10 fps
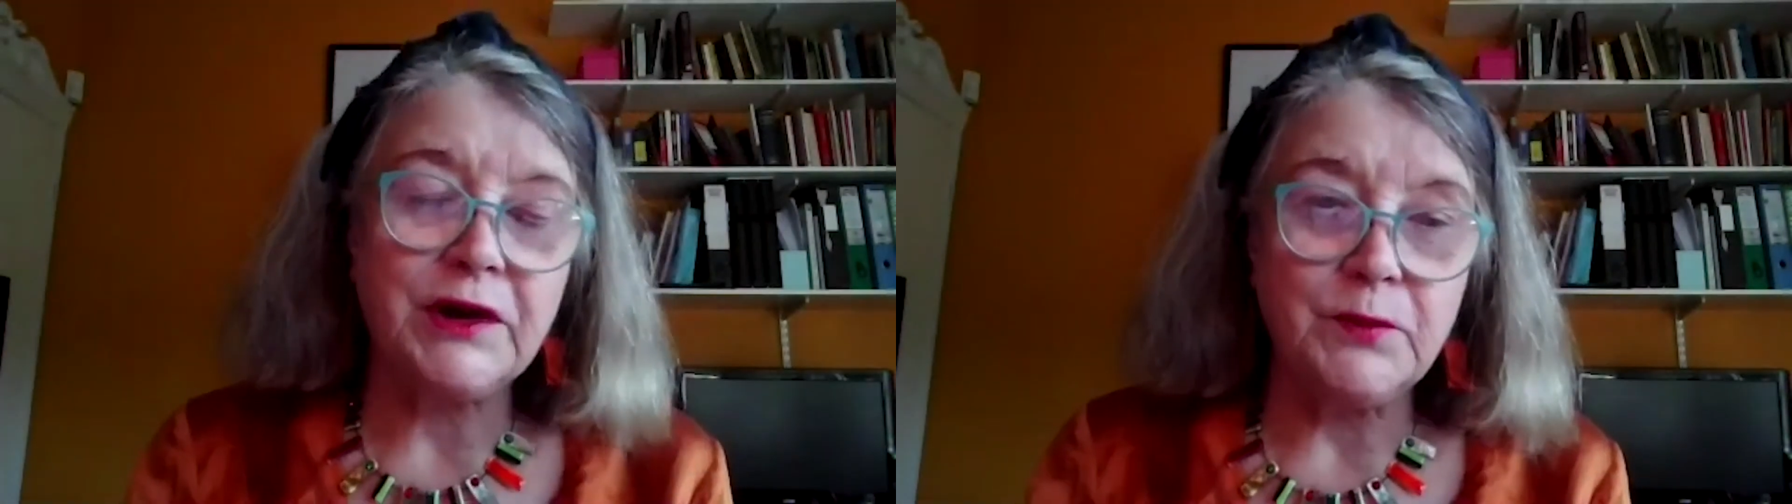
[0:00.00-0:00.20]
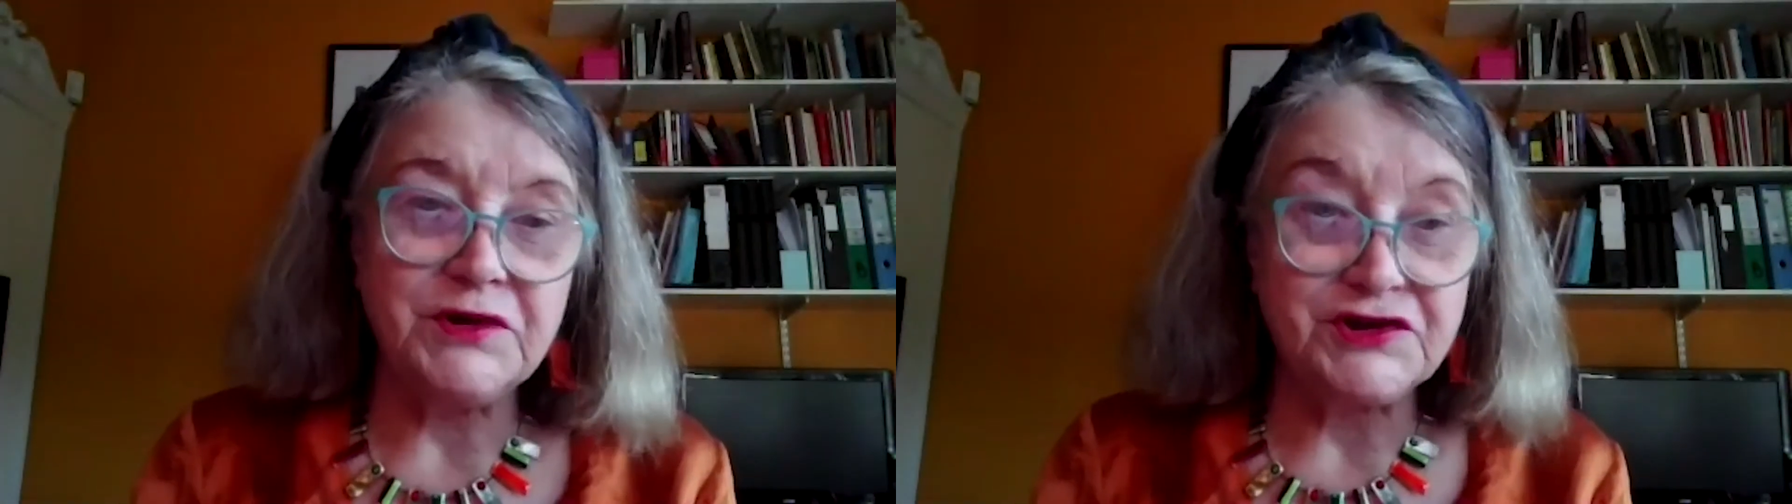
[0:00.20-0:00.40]

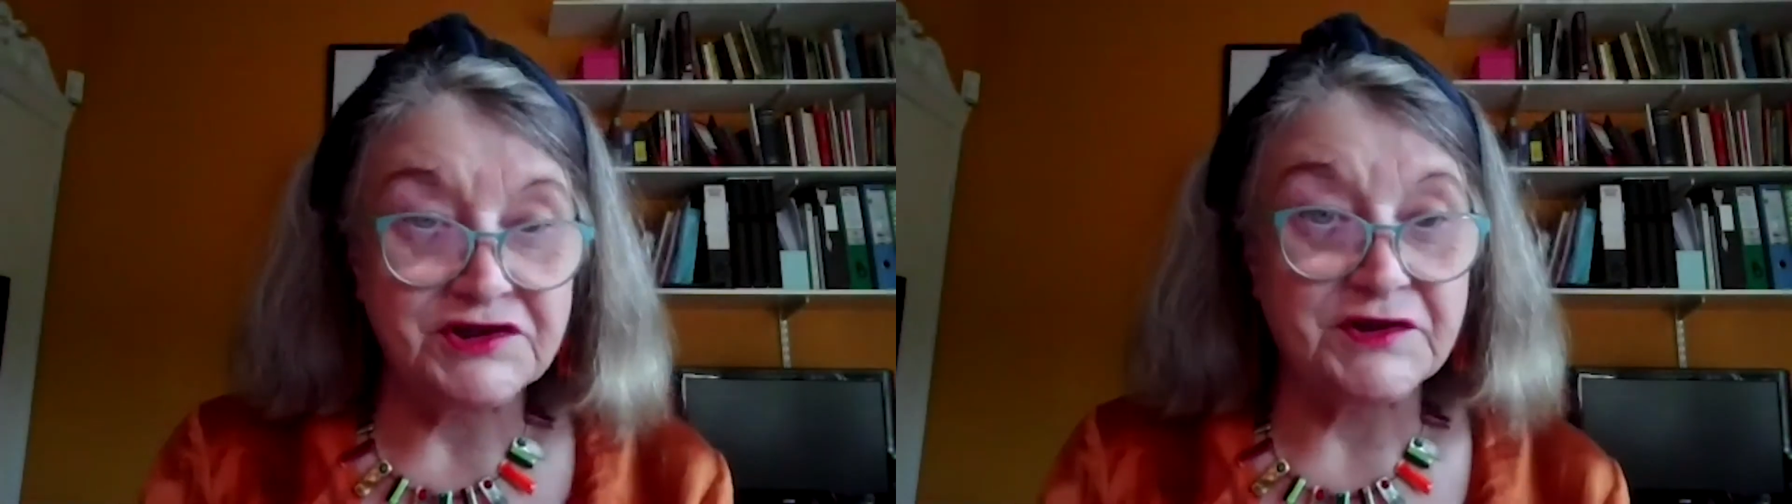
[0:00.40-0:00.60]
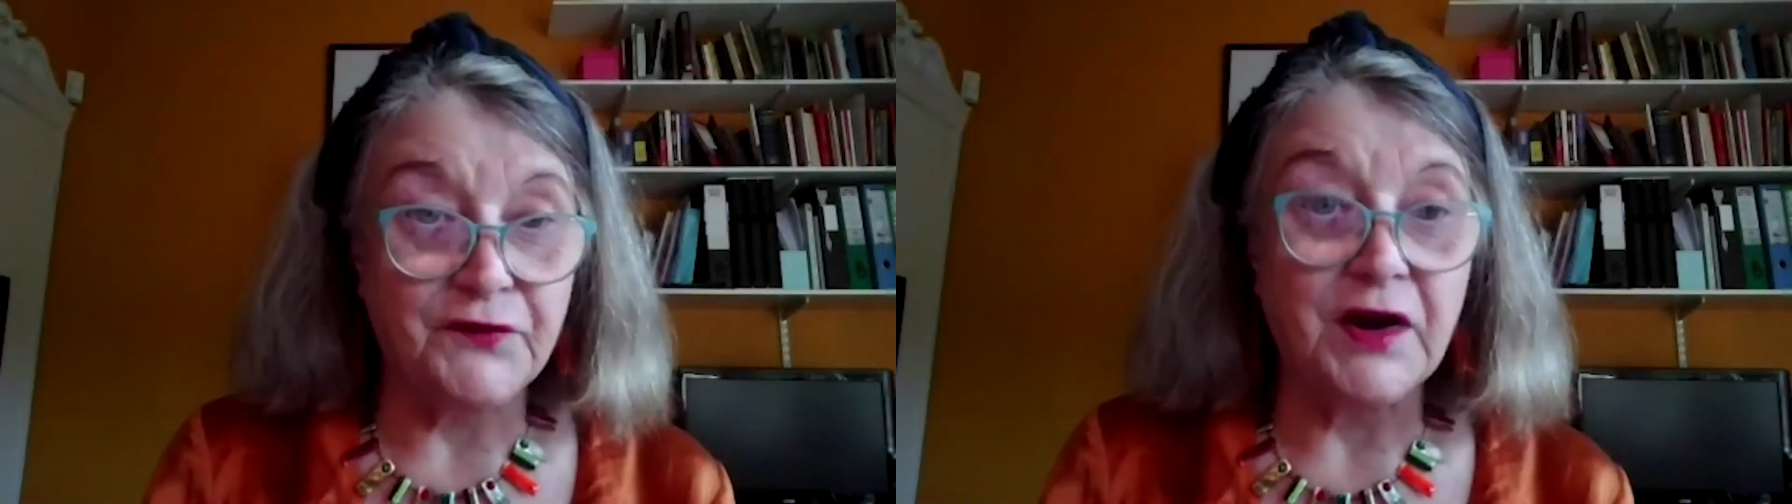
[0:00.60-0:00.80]
which
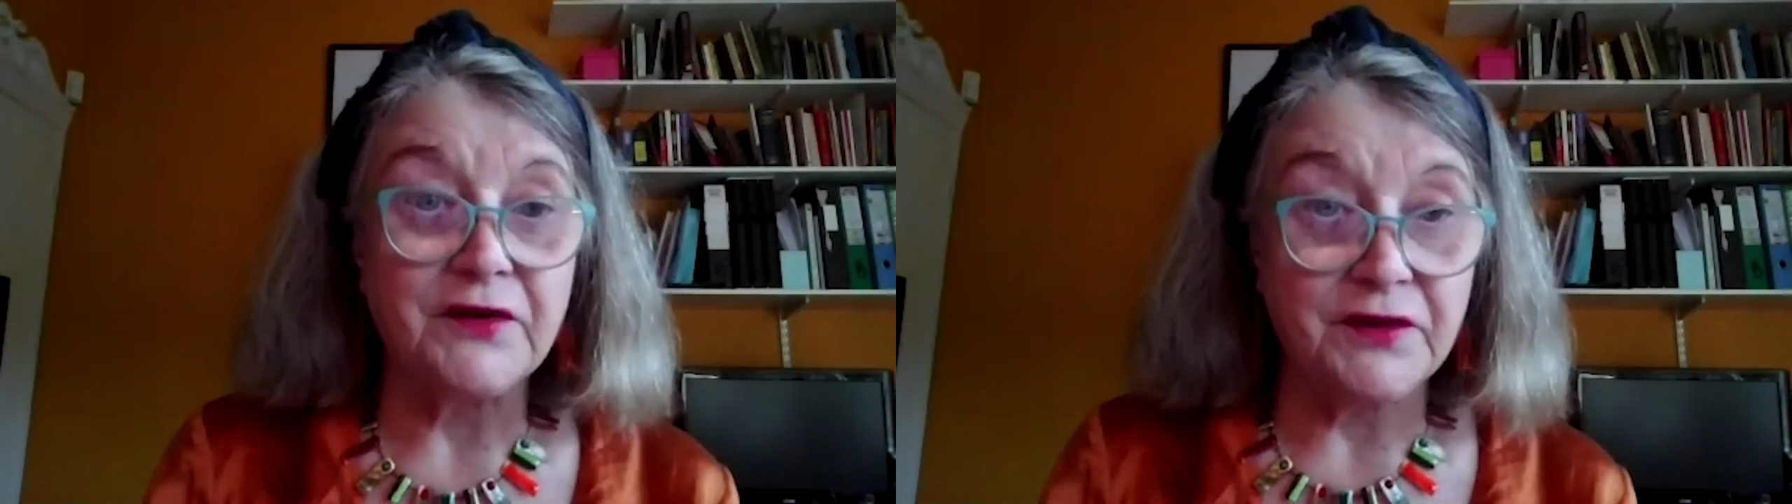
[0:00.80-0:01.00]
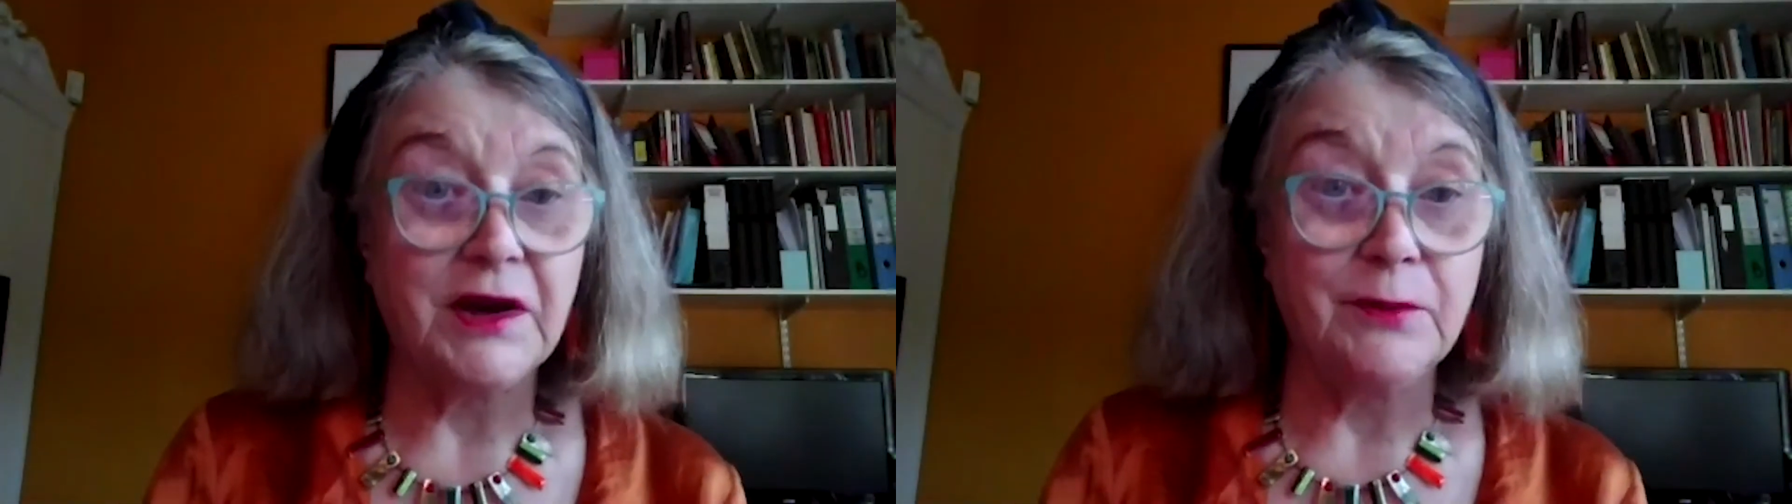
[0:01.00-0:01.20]
is the fact
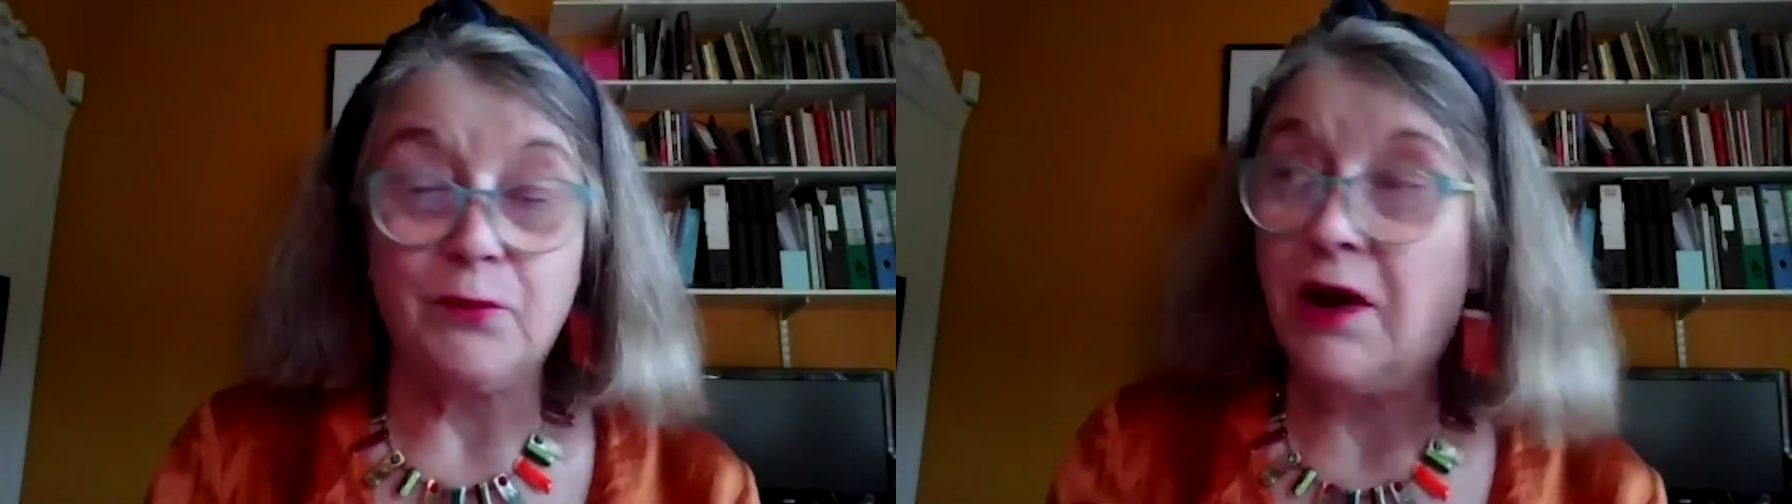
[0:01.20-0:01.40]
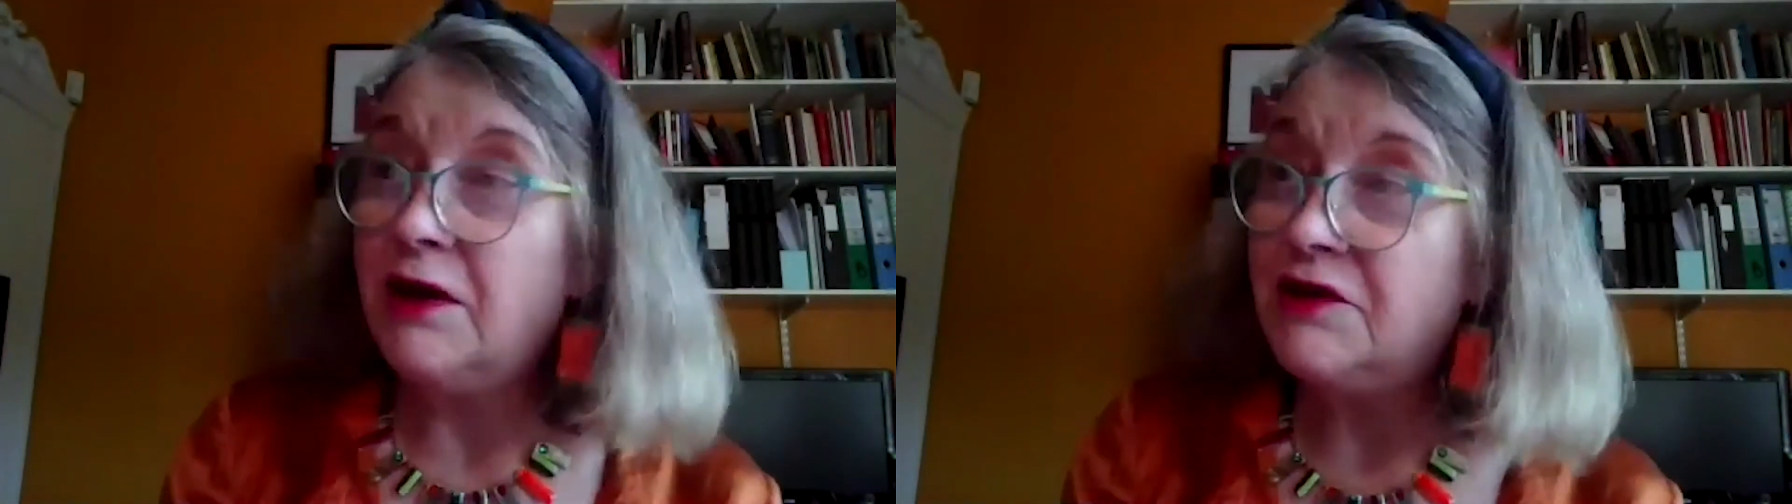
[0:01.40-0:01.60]
that
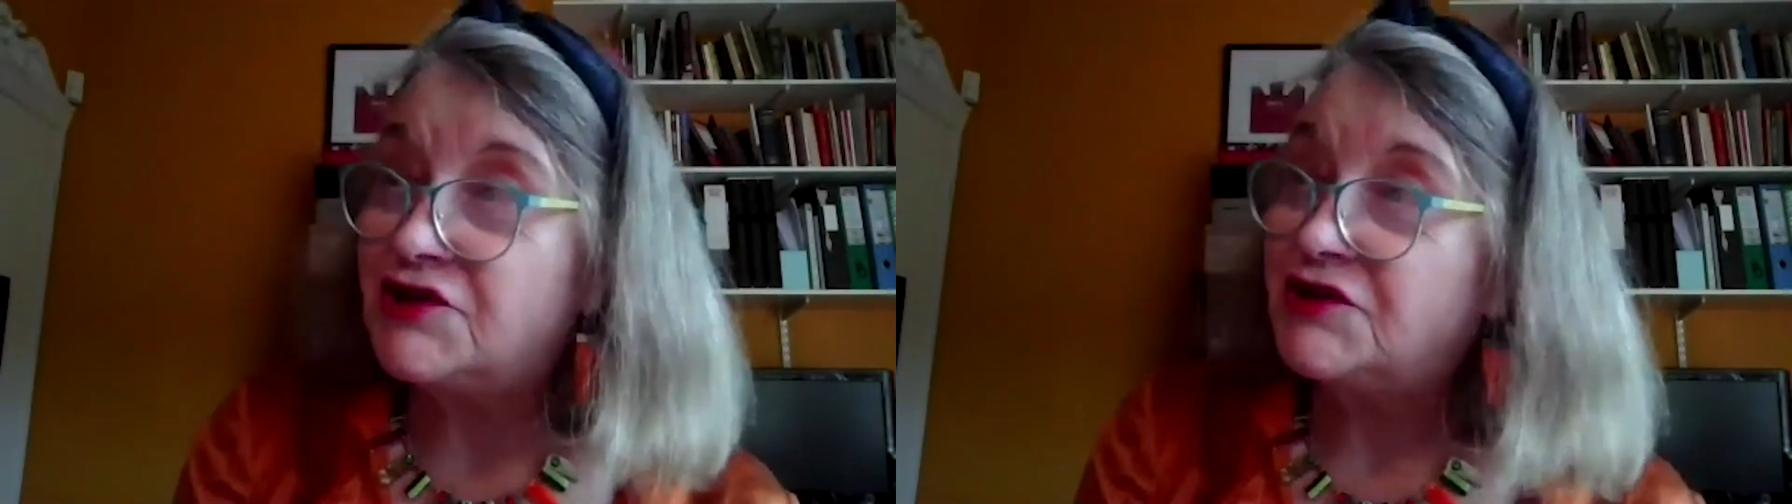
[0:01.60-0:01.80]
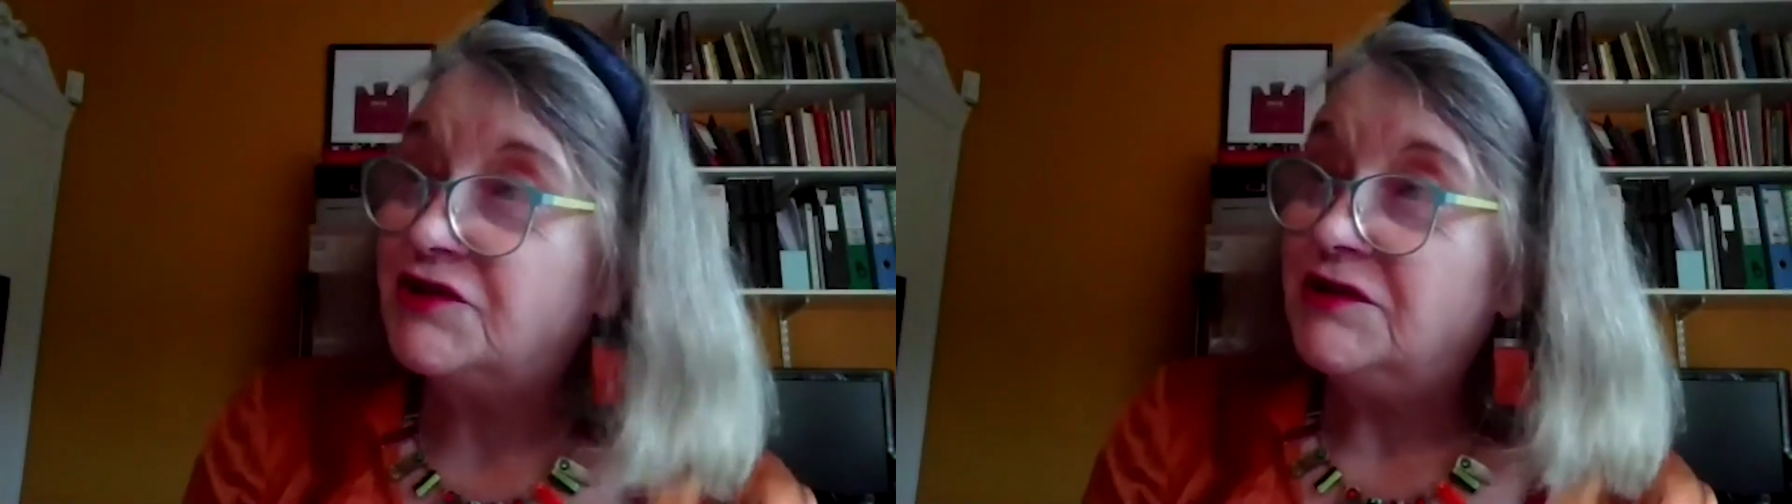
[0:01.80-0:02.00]
I'm
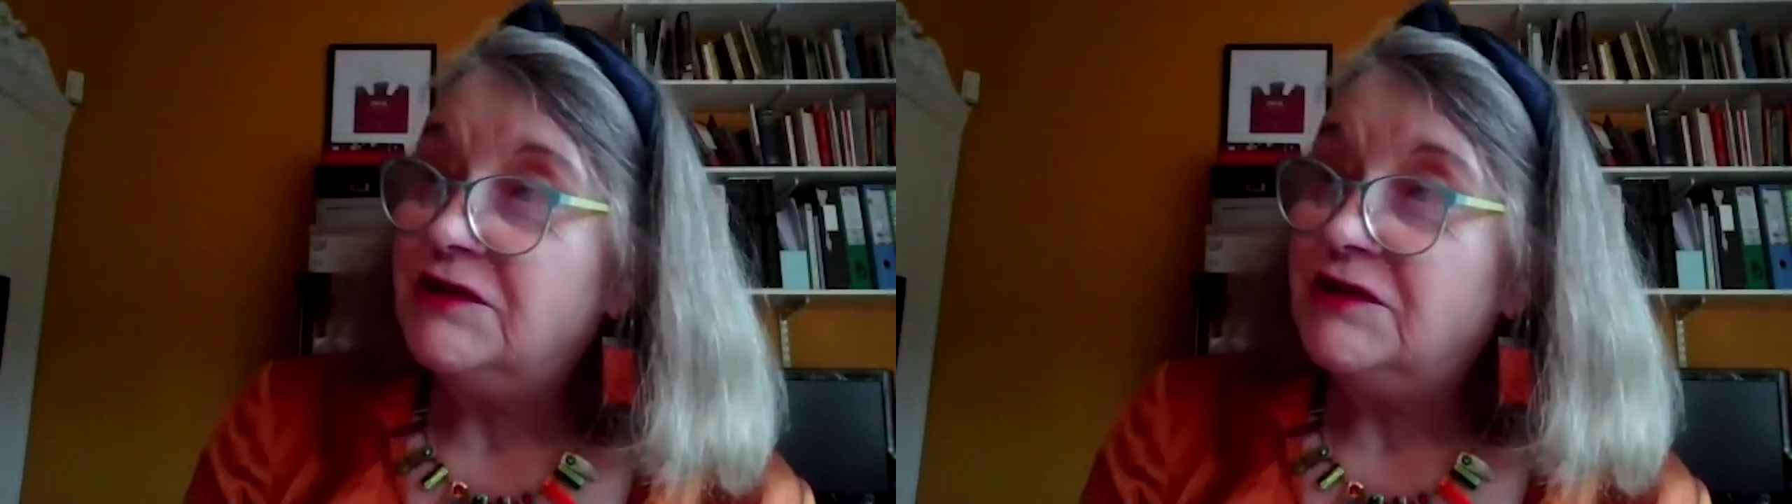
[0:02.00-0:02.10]
Welsh,